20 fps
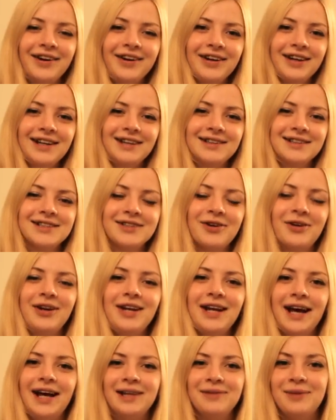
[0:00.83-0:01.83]
Here's
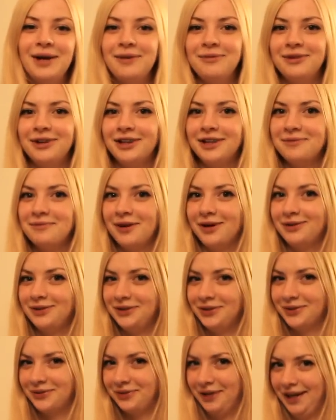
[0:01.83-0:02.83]
Olya and my blog about
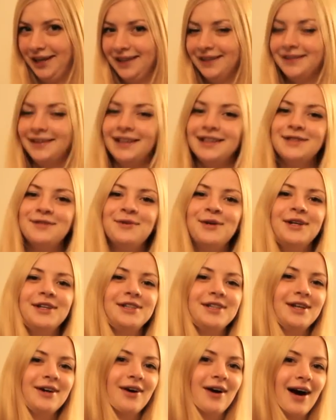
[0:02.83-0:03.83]
Ukraine. This
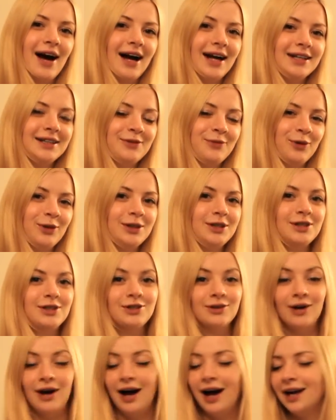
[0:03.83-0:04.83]
video I devoted
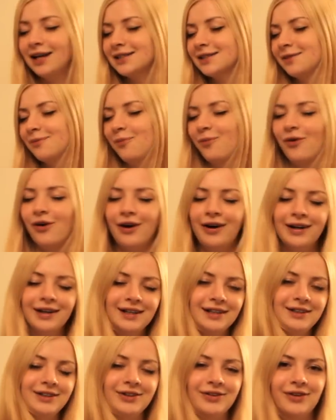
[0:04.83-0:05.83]
to awesome
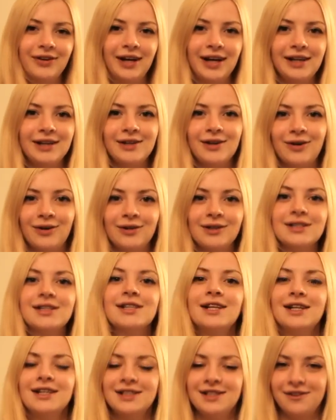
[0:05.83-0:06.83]
park in Ukraine called
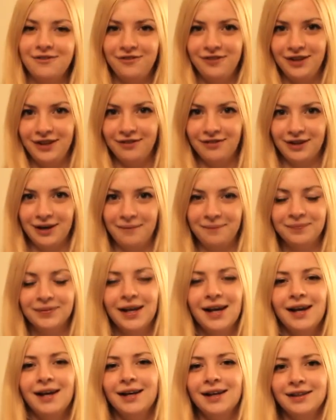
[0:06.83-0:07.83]
Sofiivka.
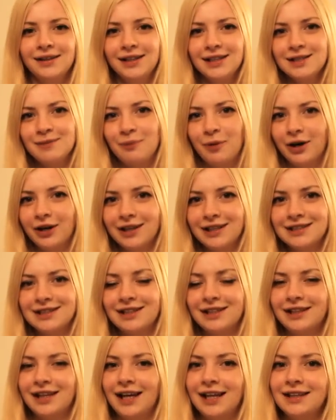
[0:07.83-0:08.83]
This park is
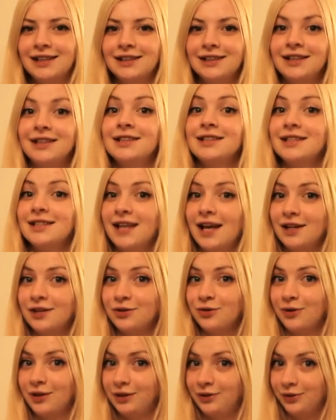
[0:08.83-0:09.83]
located in
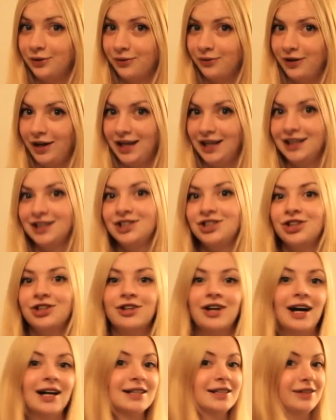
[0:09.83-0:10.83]
central Ukraine,
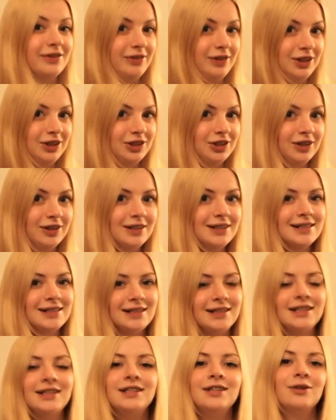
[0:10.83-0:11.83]
Cherkasy region,
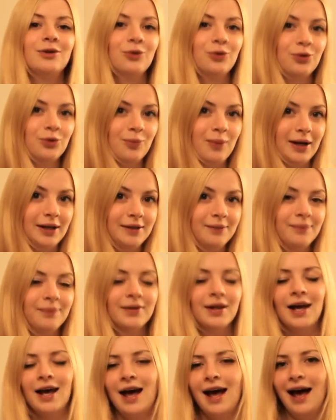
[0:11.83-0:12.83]
city Uman.
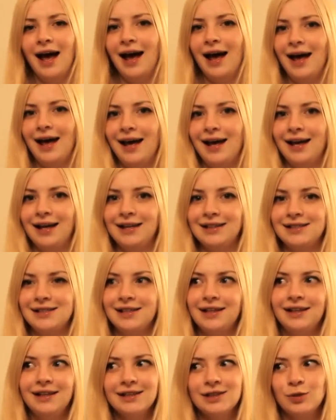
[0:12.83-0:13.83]
And
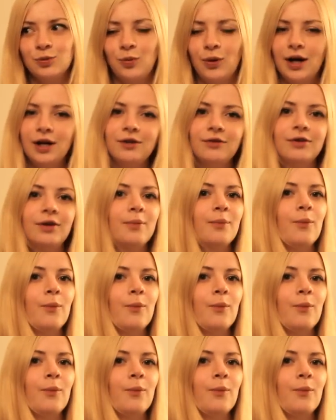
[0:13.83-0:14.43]
it's one of the